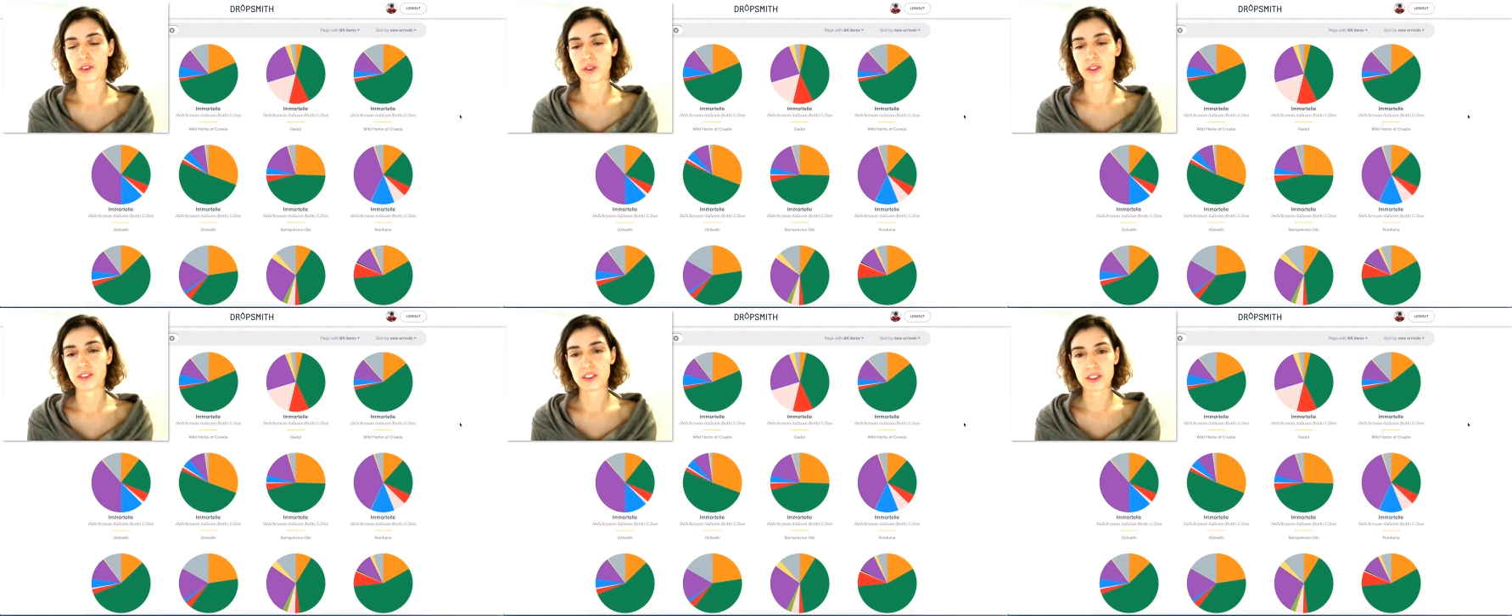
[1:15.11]

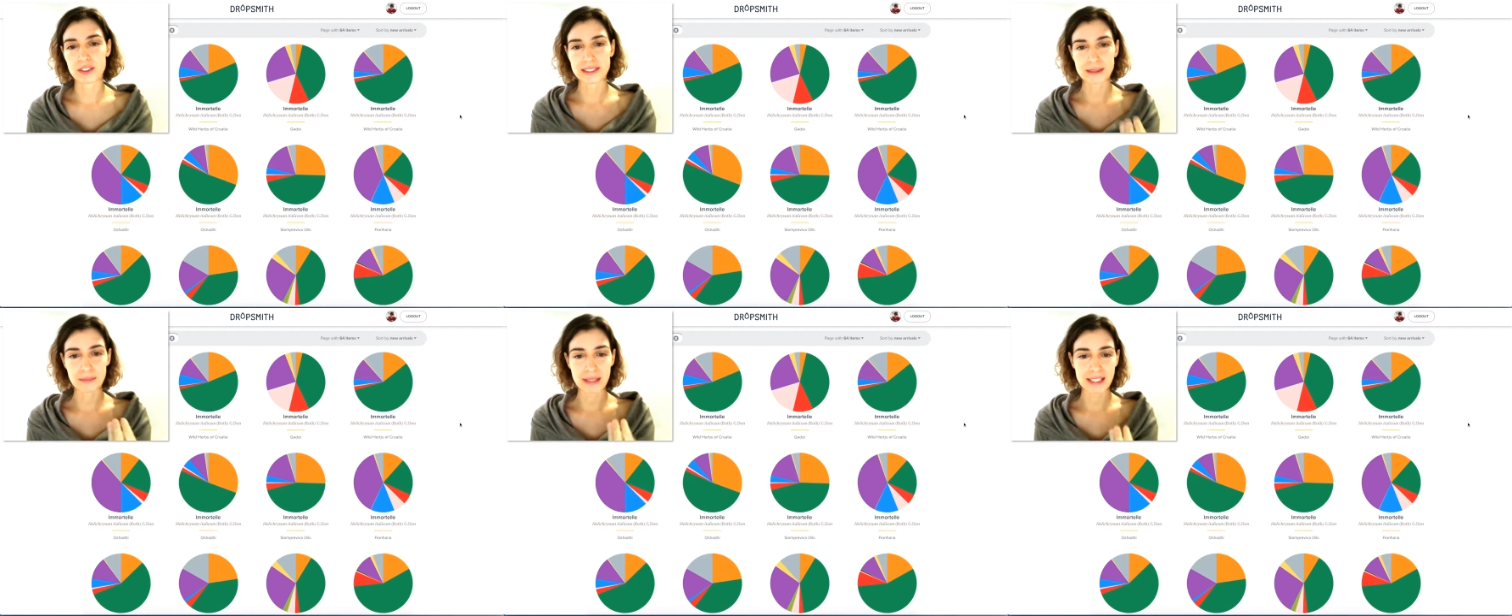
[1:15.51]
If you're
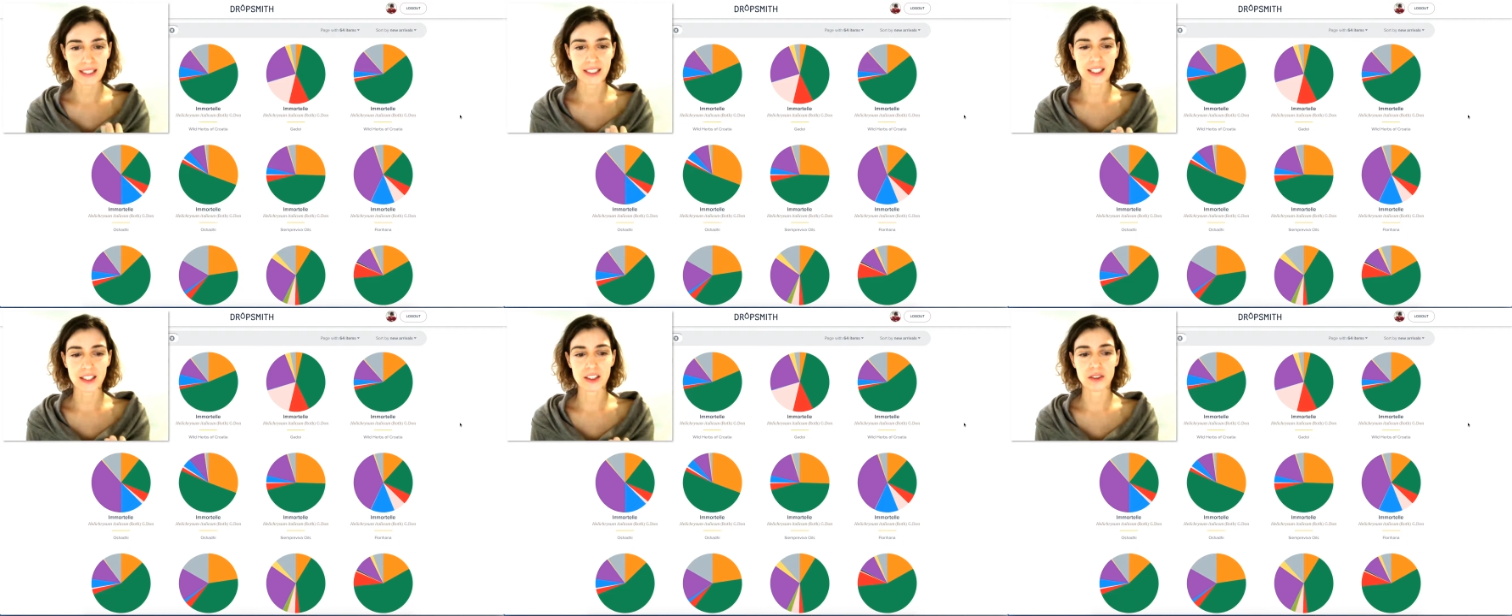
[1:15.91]

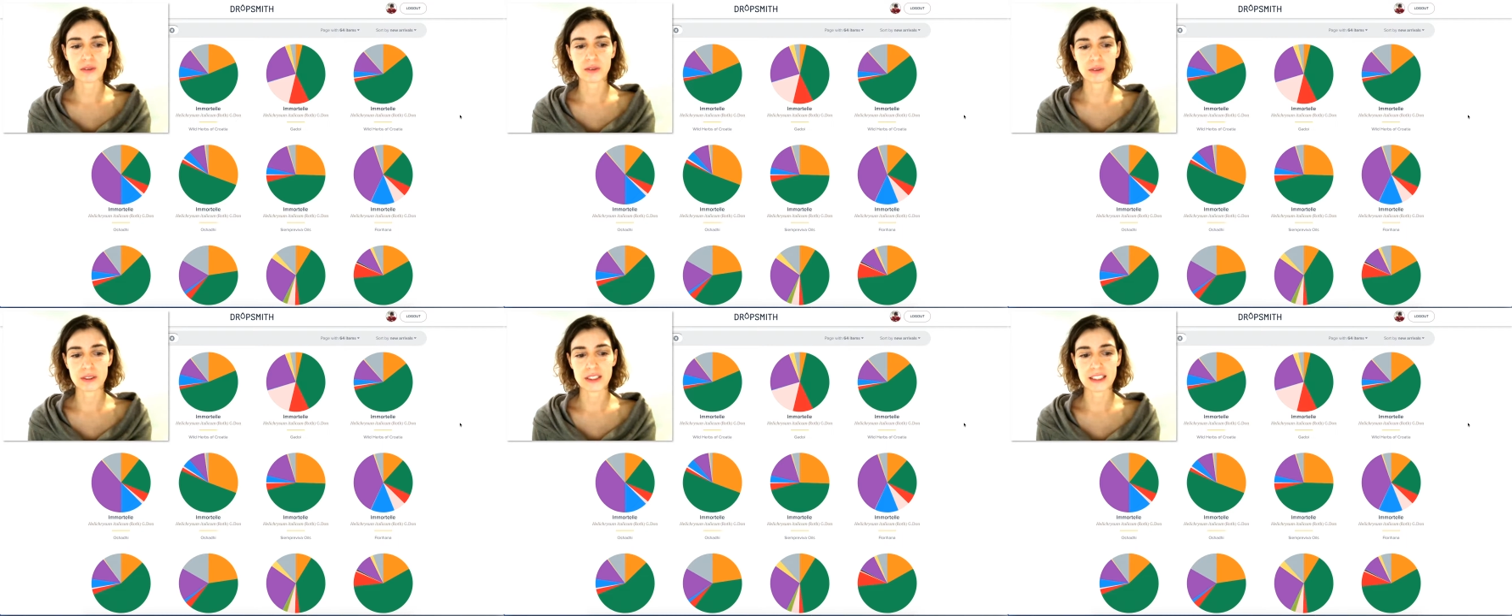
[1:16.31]
smelling it, you
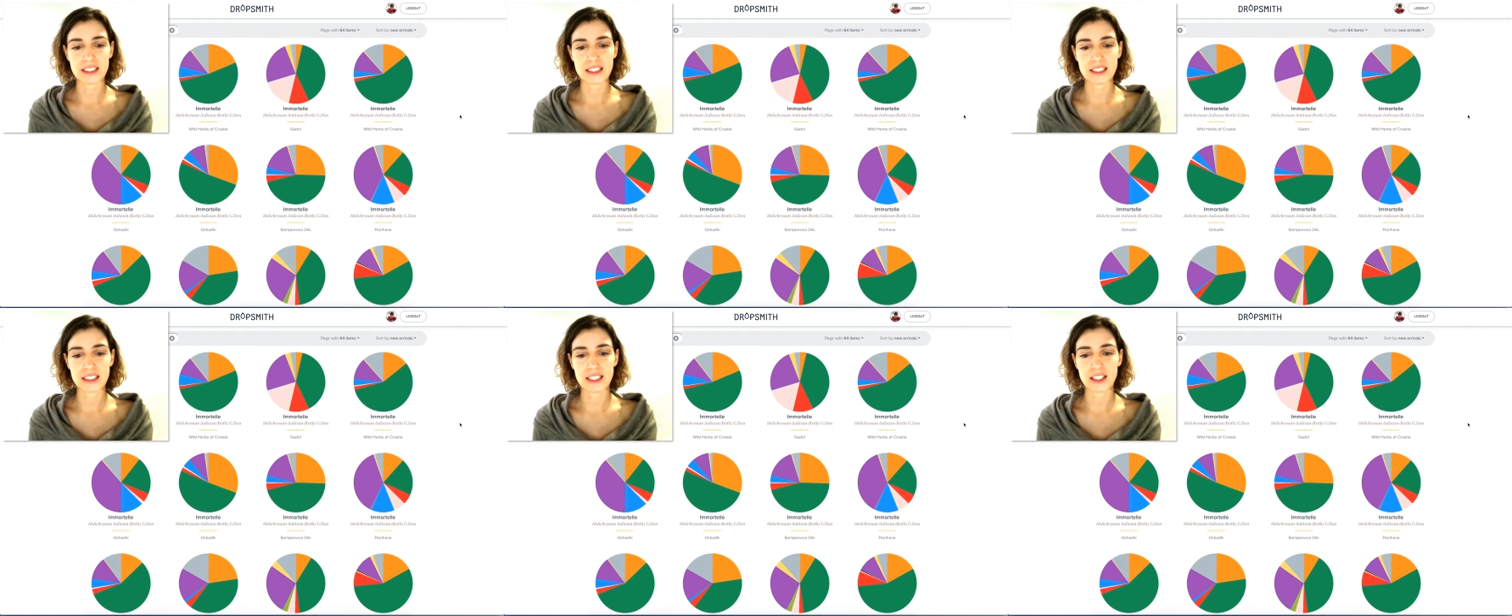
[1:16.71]
will
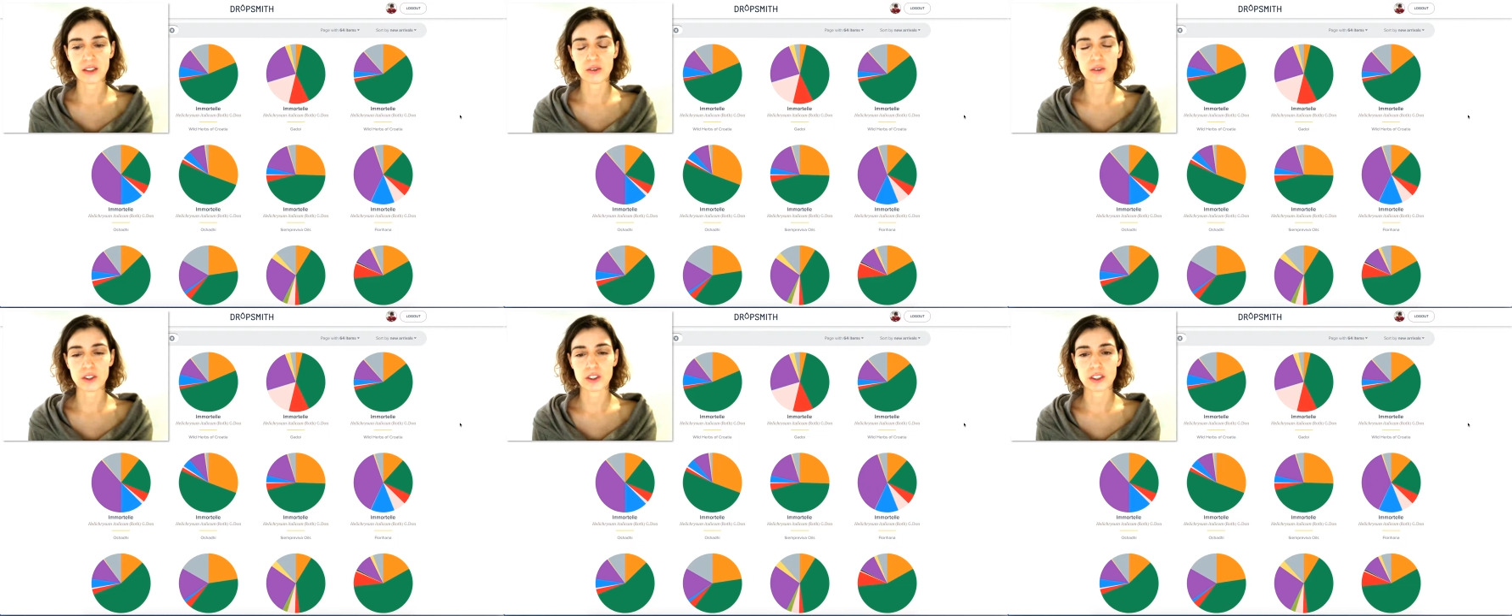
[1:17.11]
see that
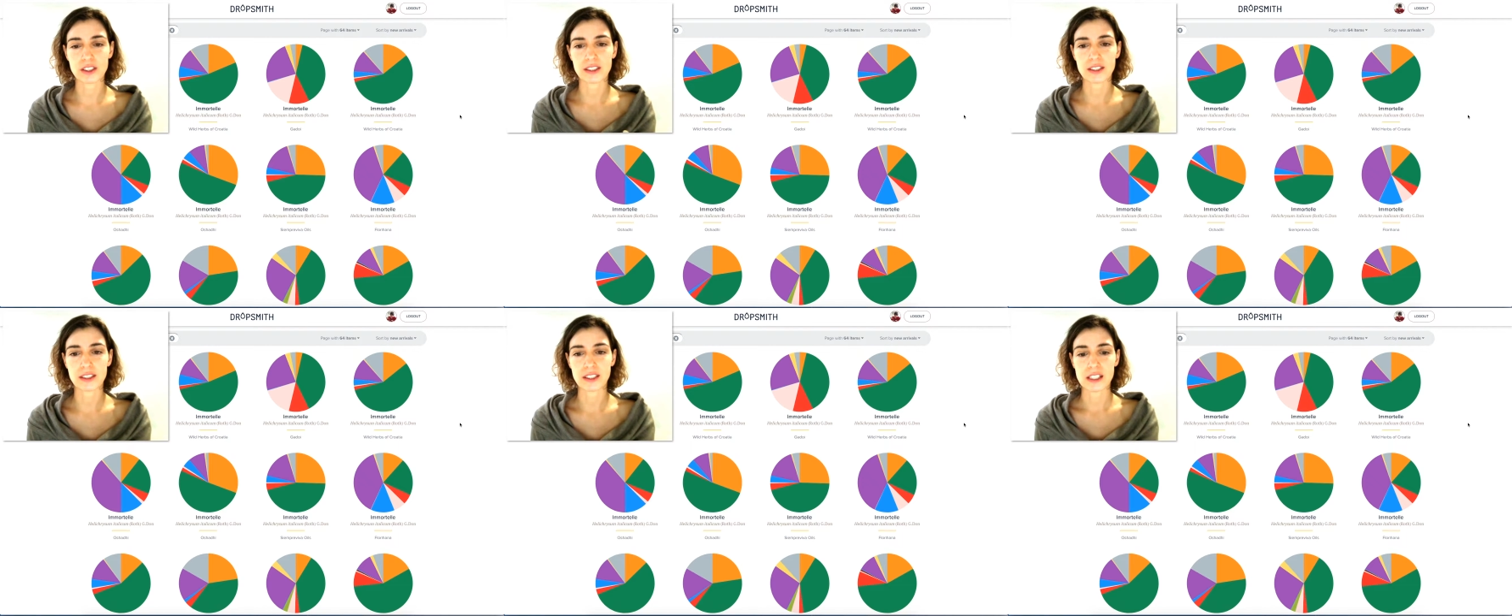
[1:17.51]
usually
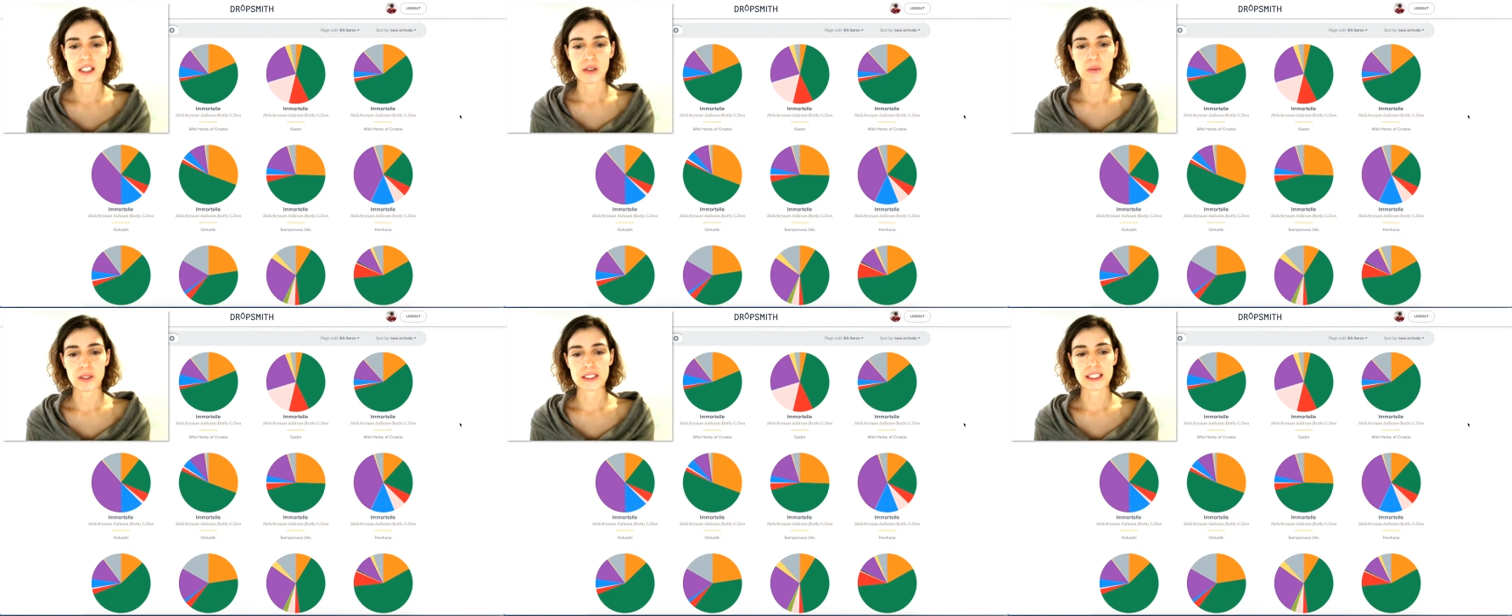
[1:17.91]
the
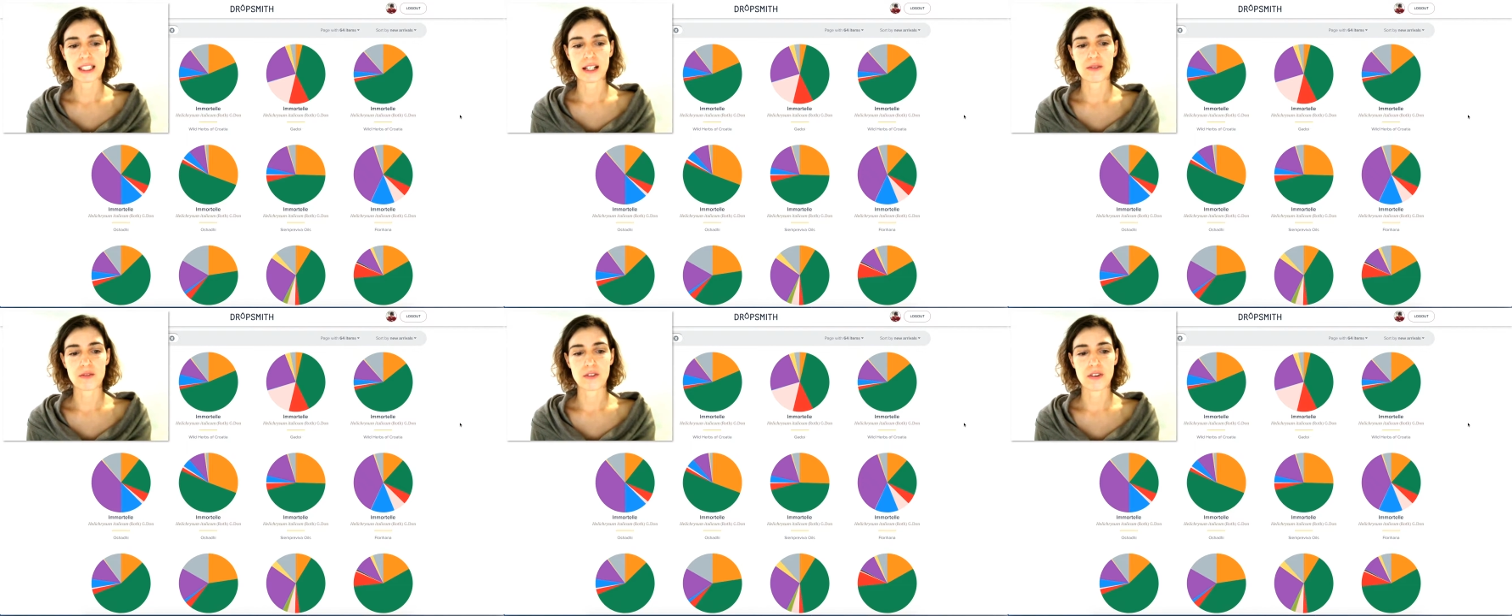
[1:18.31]
ones that
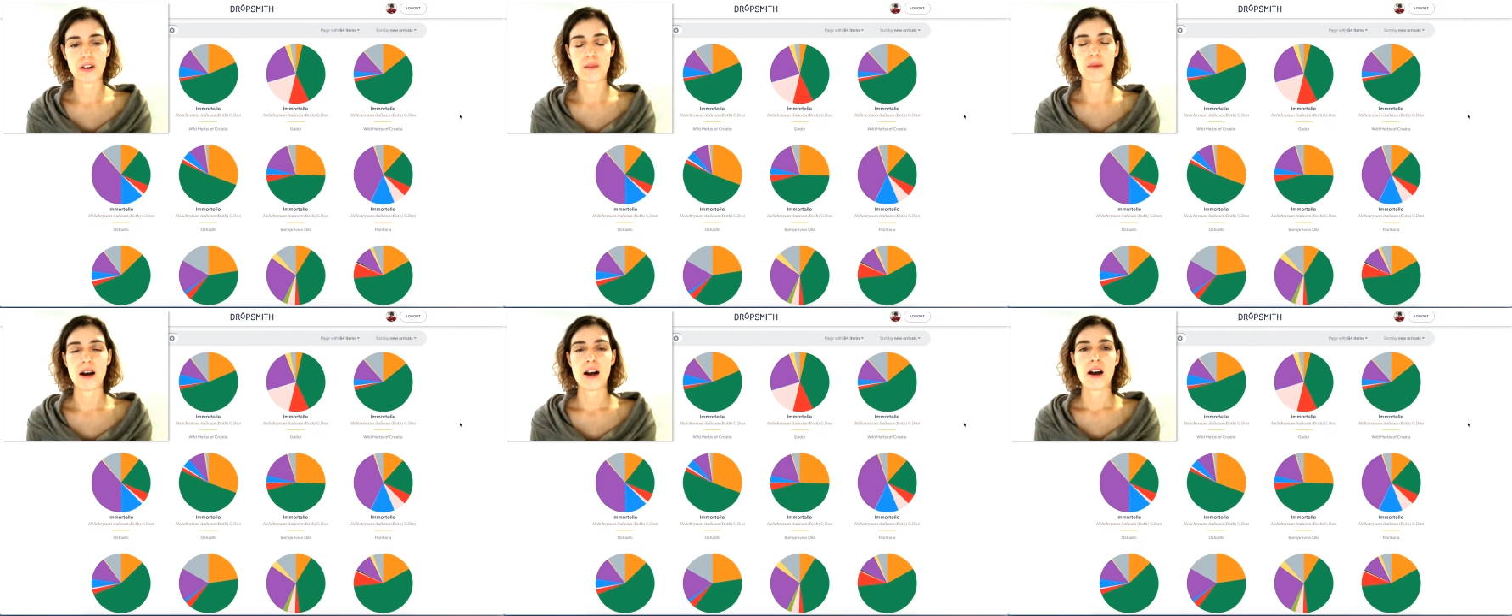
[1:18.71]
come
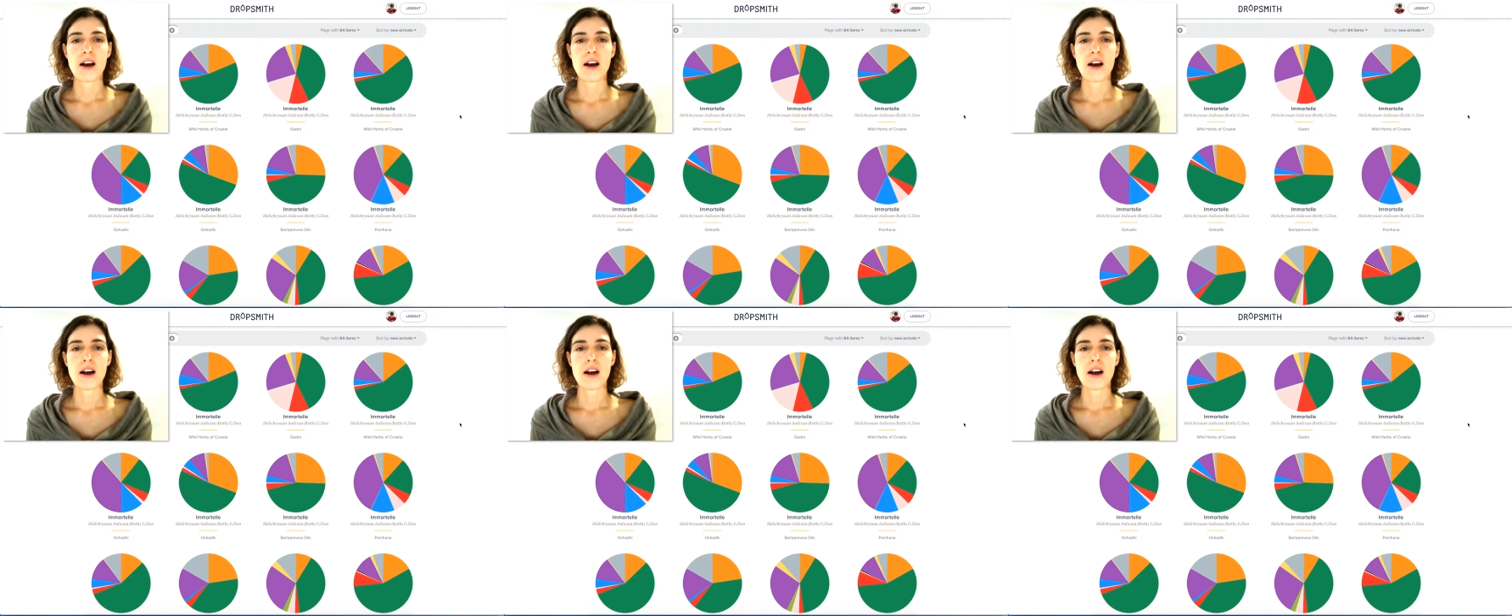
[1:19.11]
from